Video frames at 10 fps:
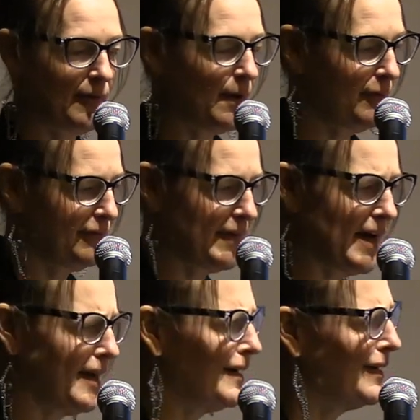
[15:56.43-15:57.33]
of
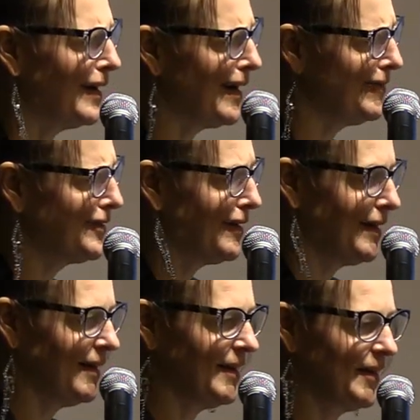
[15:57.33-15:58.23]
that after I
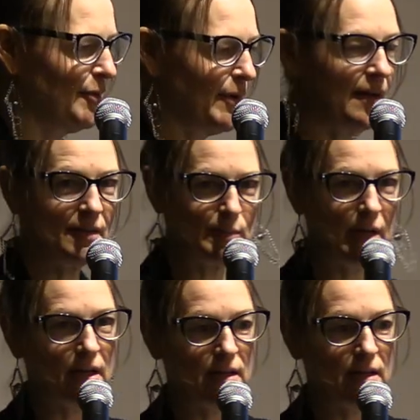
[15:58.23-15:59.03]
got out of writer's block.